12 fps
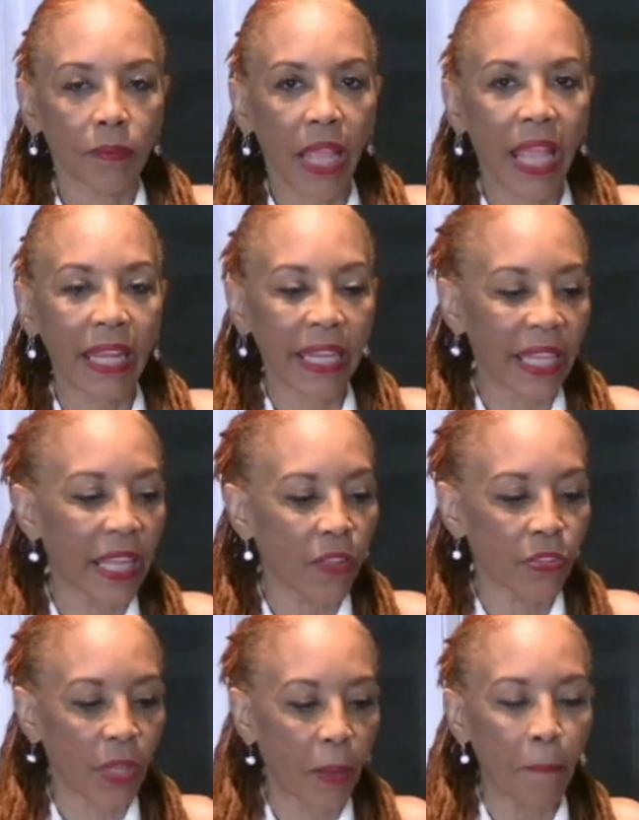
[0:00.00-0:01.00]
And
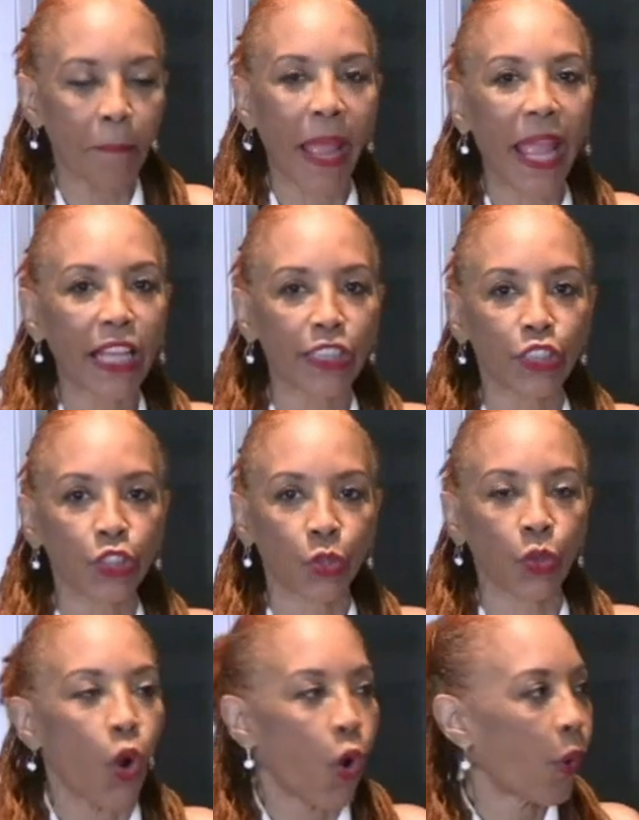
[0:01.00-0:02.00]
hear them bash
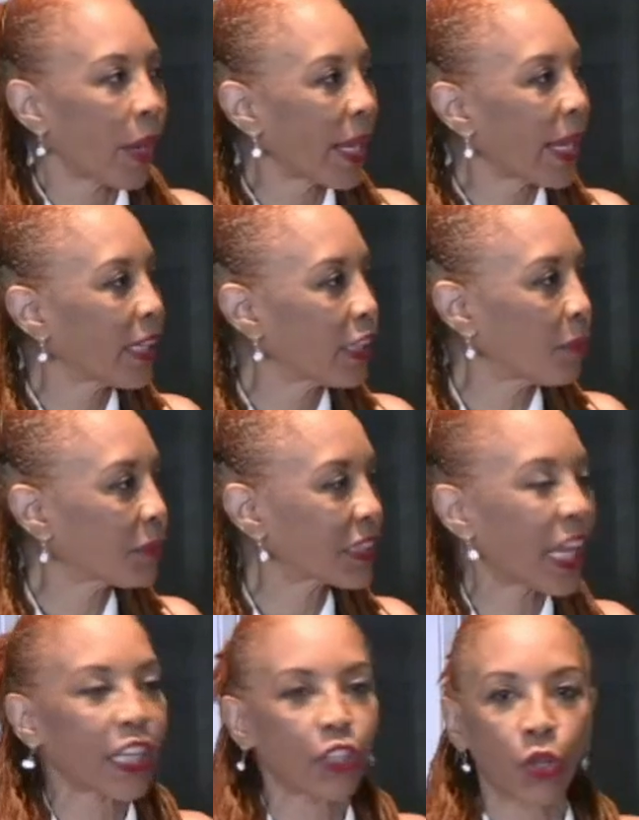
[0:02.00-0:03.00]
you, or hear them
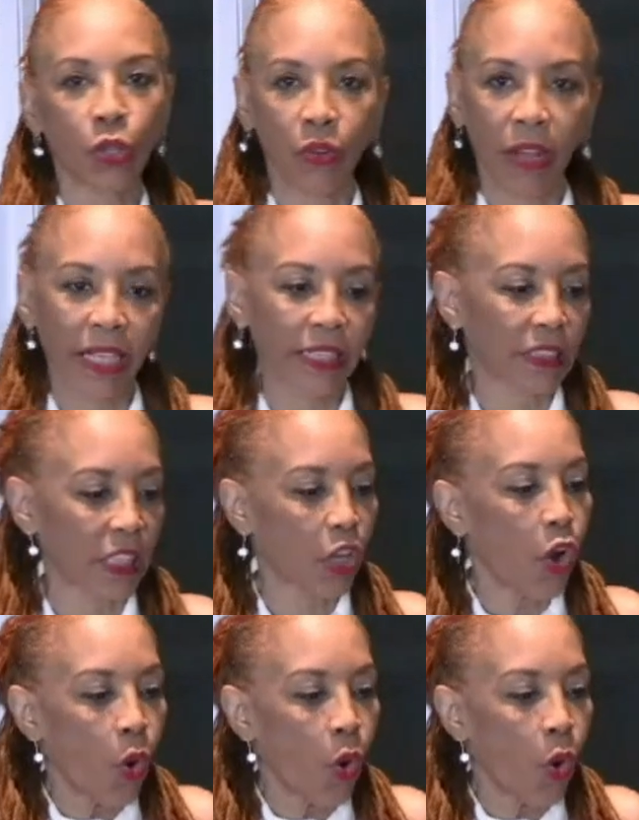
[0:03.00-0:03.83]
say you're crazy,